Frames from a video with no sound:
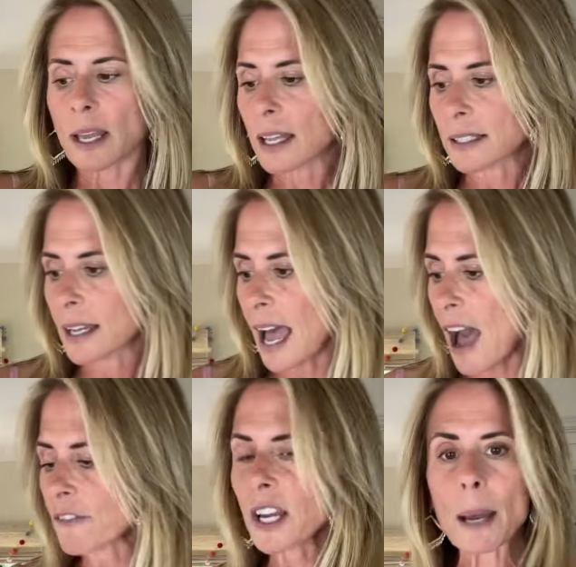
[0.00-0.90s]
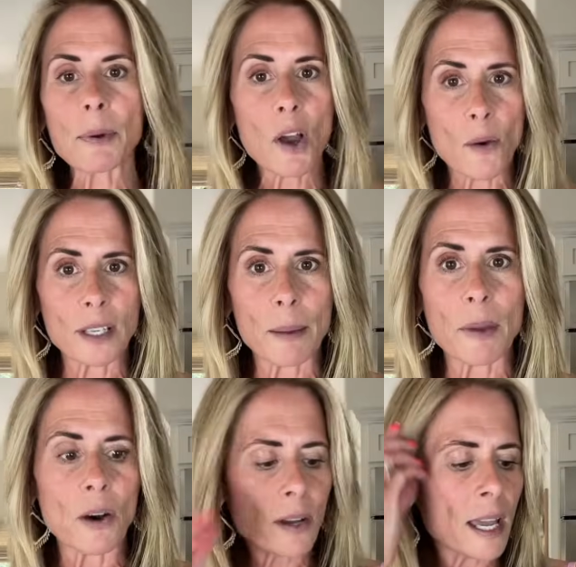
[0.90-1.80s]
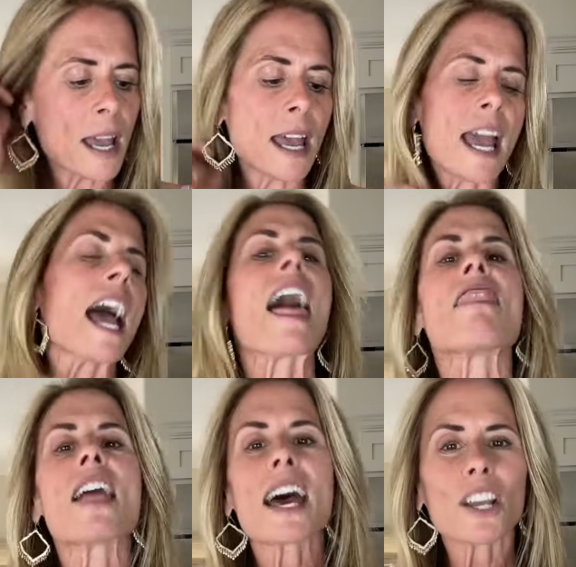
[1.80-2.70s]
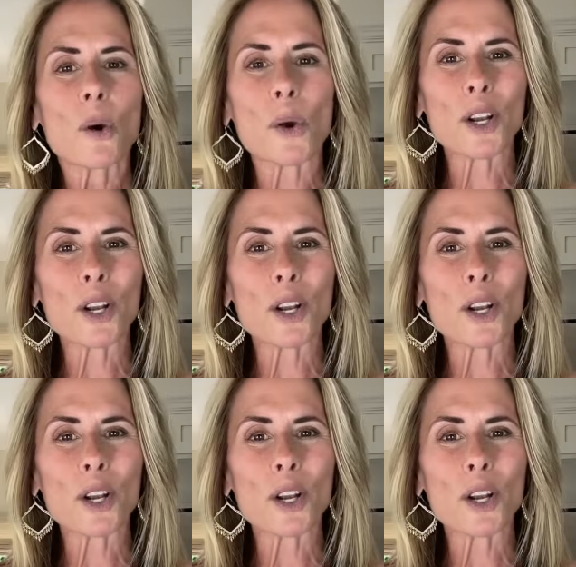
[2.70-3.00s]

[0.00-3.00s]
it's a 1/2 cup of coconut milk, and then a 1/4